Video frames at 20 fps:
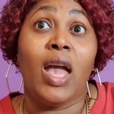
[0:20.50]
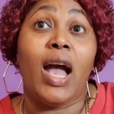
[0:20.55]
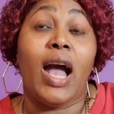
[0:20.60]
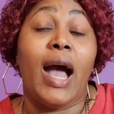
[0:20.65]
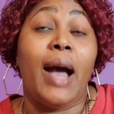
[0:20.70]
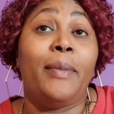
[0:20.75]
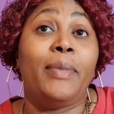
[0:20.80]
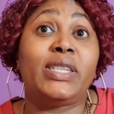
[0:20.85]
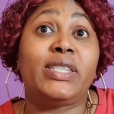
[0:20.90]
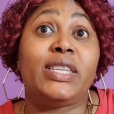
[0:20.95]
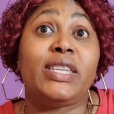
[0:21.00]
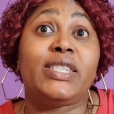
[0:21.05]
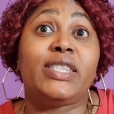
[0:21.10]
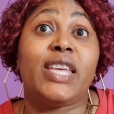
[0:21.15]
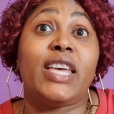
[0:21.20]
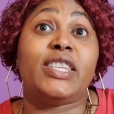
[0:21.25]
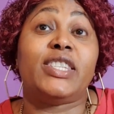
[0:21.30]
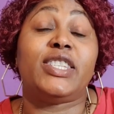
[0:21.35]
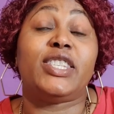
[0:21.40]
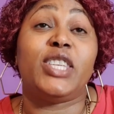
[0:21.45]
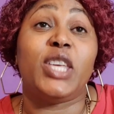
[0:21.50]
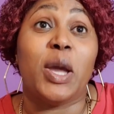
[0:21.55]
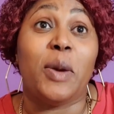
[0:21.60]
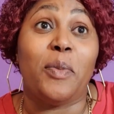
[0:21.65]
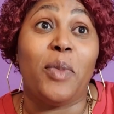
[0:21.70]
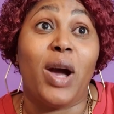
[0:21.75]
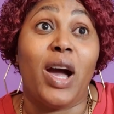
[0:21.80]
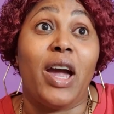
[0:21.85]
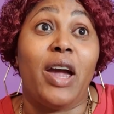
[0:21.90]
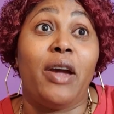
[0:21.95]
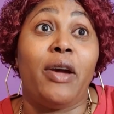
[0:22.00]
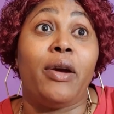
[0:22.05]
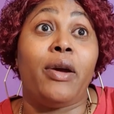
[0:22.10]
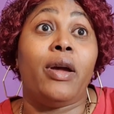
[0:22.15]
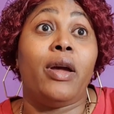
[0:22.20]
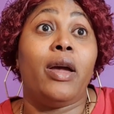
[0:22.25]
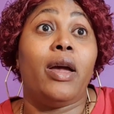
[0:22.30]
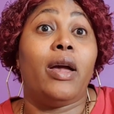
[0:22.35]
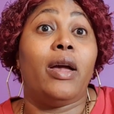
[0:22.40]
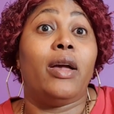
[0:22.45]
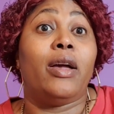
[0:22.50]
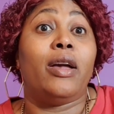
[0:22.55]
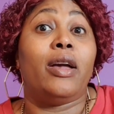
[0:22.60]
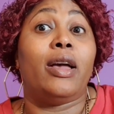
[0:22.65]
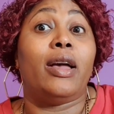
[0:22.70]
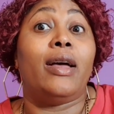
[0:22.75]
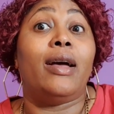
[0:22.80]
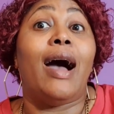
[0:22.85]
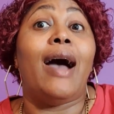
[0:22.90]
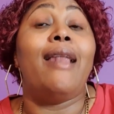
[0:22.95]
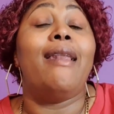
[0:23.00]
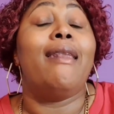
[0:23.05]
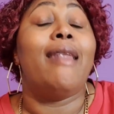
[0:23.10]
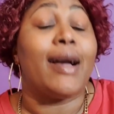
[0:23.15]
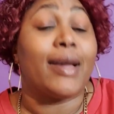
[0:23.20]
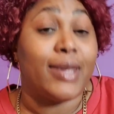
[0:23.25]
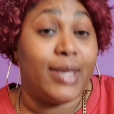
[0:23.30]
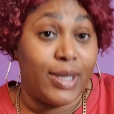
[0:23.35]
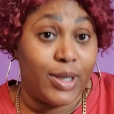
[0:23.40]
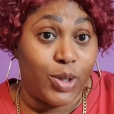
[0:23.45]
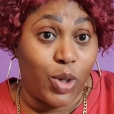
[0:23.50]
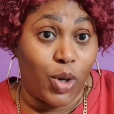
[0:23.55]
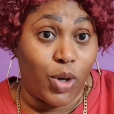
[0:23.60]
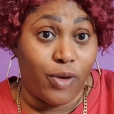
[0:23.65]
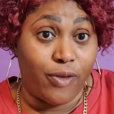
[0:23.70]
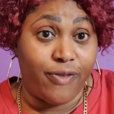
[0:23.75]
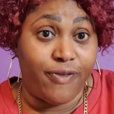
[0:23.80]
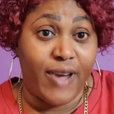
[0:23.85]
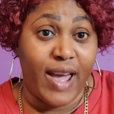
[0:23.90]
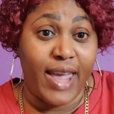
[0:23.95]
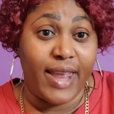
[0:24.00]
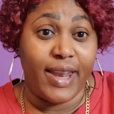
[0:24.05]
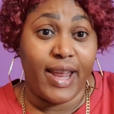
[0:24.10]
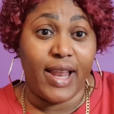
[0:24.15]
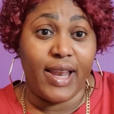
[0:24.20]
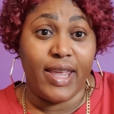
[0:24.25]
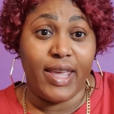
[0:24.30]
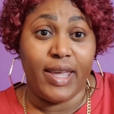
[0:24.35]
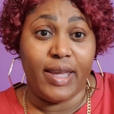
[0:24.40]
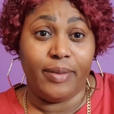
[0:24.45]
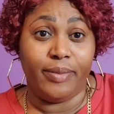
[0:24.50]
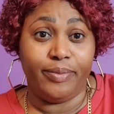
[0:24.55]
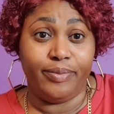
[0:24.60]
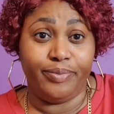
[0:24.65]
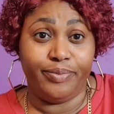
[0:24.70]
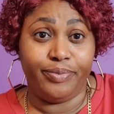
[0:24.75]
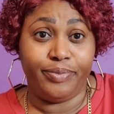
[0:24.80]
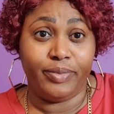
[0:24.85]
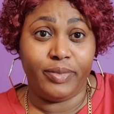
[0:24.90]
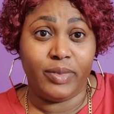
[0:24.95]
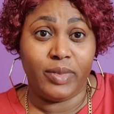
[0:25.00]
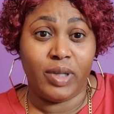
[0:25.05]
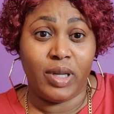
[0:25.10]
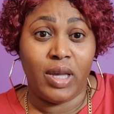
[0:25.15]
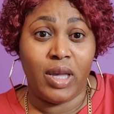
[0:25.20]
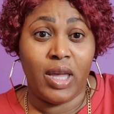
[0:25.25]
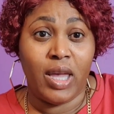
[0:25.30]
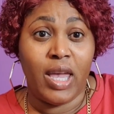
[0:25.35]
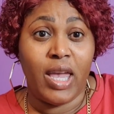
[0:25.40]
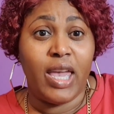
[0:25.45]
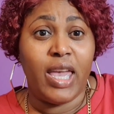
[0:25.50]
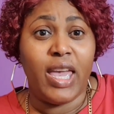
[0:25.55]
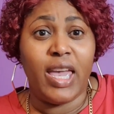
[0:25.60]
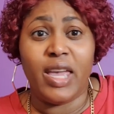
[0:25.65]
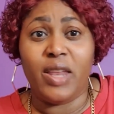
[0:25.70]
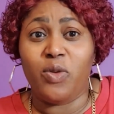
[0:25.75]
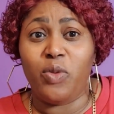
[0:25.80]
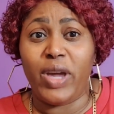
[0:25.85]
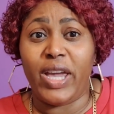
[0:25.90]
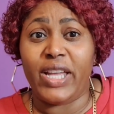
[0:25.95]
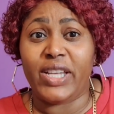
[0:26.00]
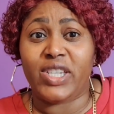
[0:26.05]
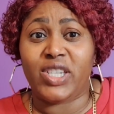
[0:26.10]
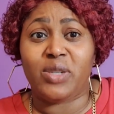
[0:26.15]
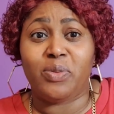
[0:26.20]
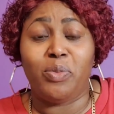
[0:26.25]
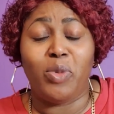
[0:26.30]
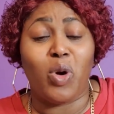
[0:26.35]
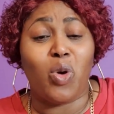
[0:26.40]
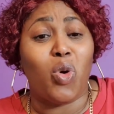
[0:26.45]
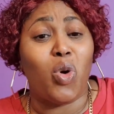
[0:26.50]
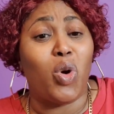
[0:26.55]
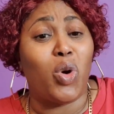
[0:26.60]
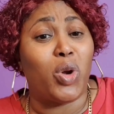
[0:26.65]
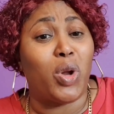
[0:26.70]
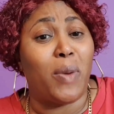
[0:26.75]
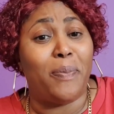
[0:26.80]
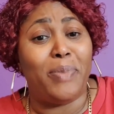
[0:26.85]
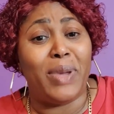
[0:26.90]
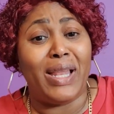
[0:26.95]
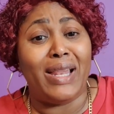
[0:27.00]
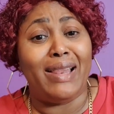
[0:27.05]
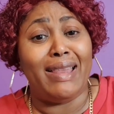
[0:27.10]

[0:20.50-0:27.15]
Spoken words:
And me see say CMR, I lock it down finally. In which me couldn't